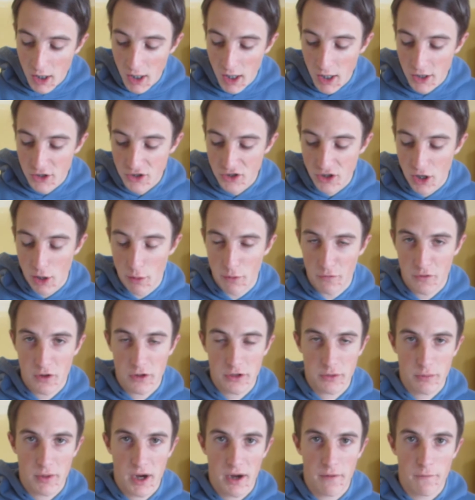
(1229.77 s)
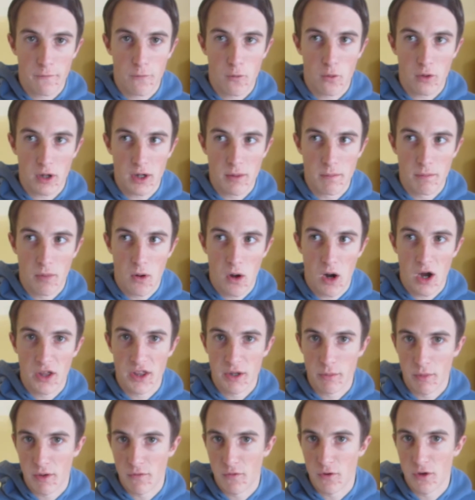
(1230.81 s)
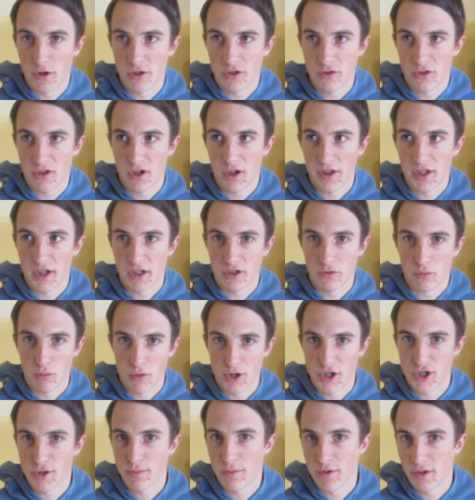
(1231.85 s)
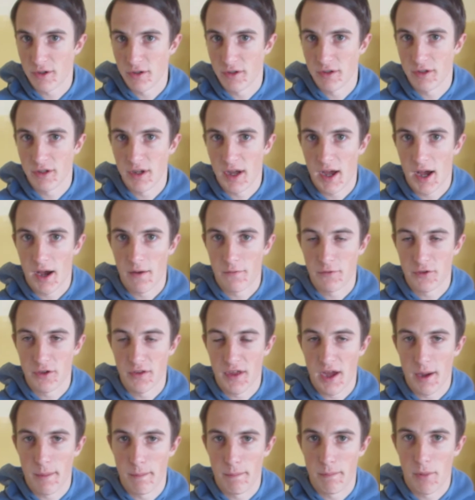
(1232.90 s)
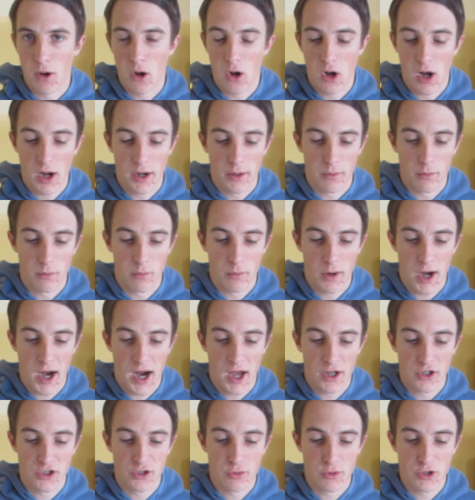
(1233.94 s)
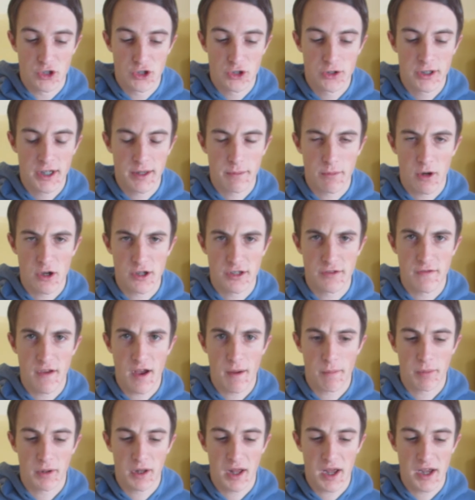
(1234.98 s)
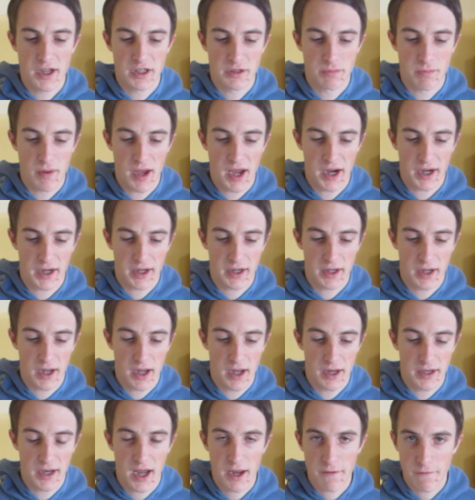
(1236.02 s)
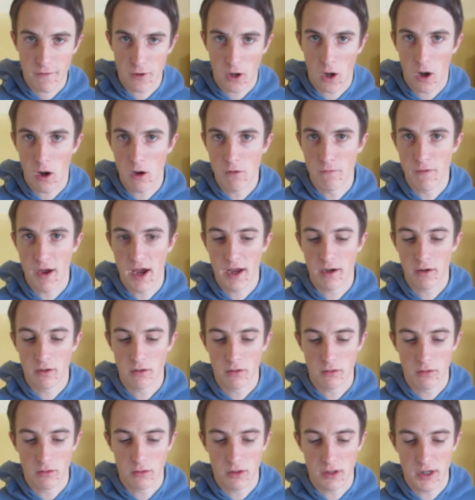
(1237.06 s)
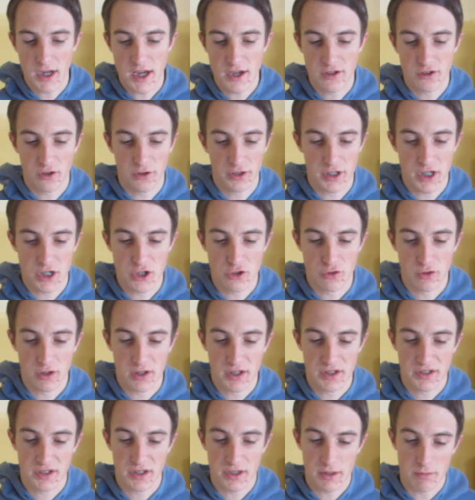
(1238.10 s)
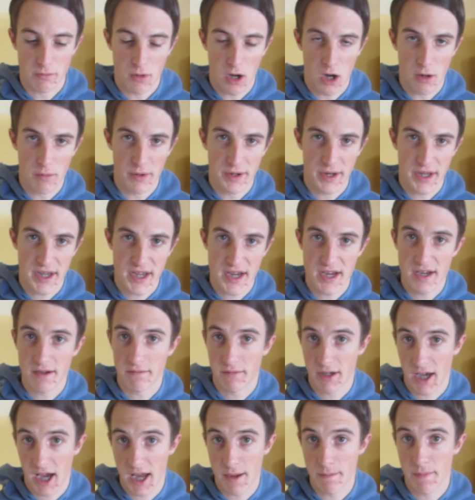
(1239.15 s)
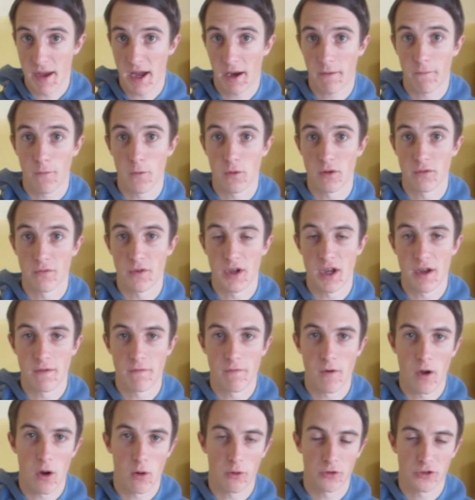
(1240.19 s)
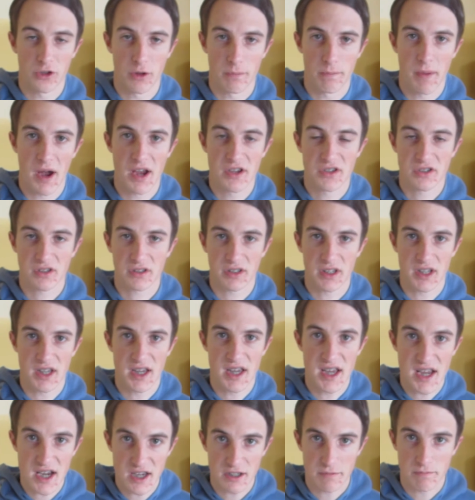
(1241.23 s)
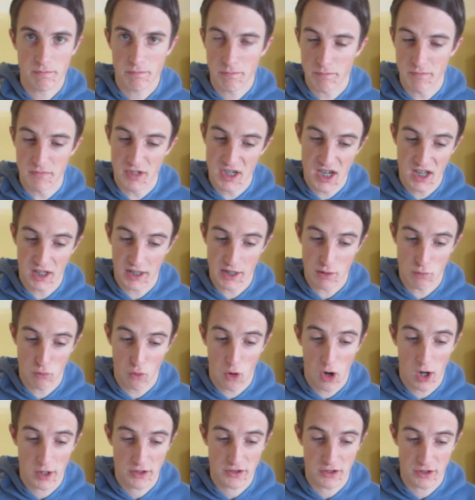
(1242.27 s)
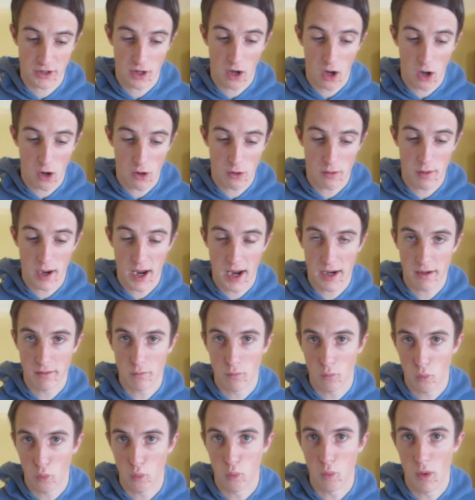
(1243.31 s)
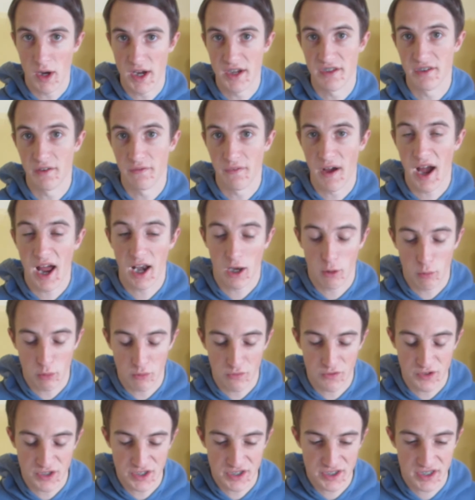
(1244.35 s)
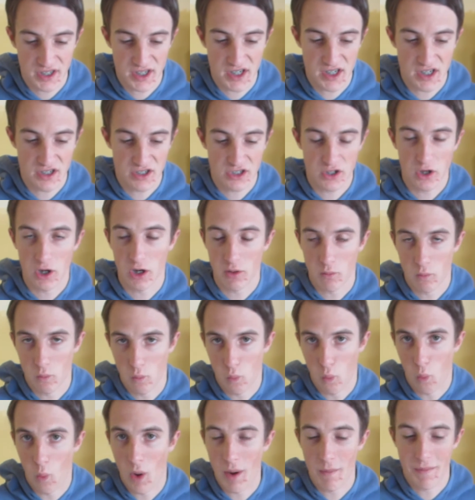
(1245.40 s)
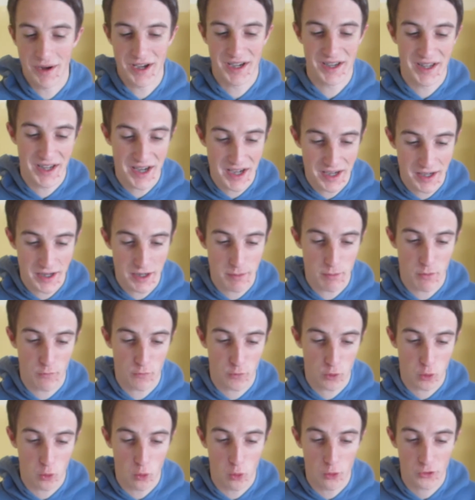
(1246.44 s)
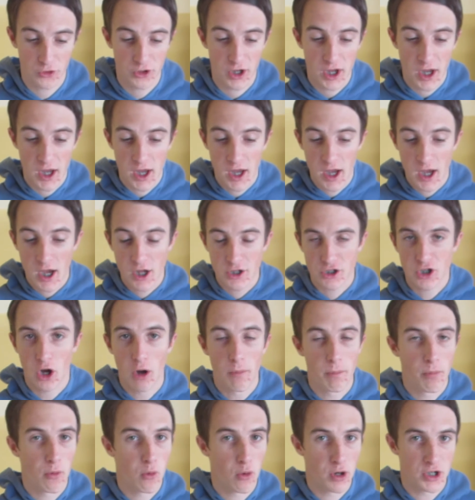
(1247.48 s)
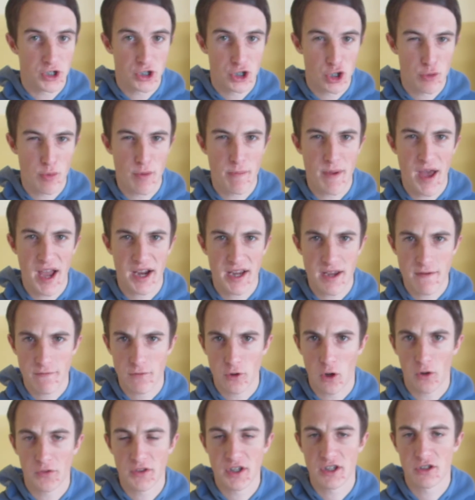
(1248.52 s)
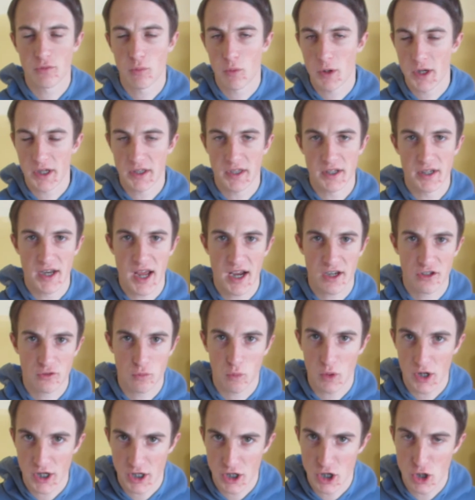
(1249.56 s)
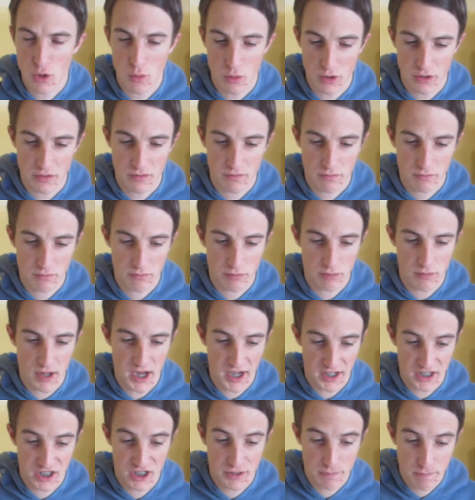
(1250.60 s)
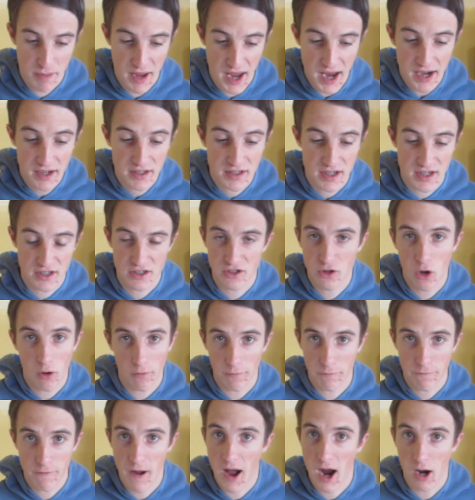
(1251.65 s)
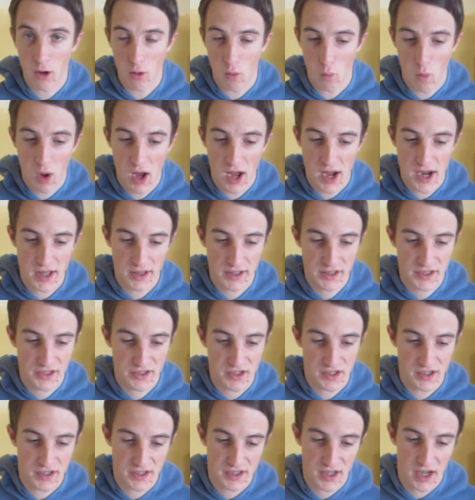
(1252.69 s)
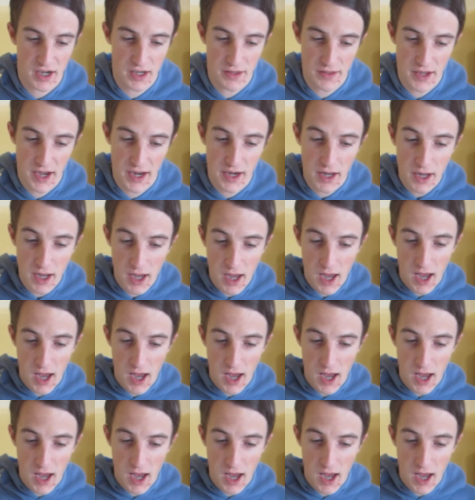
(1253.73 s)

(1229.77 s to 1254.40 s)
So we've got the round 14 bye, and then we verse, I think it's Richmond after that bye round. So we should get most of our players back. Nathan Hovat is on the injured list at the moment. He came back through the VFL, so basically he's nearly right to go and is available for the senior side when we need him, of course. Tom Boyd should be back, if not this week, the next week you would expect. He's not far away, let's just say that.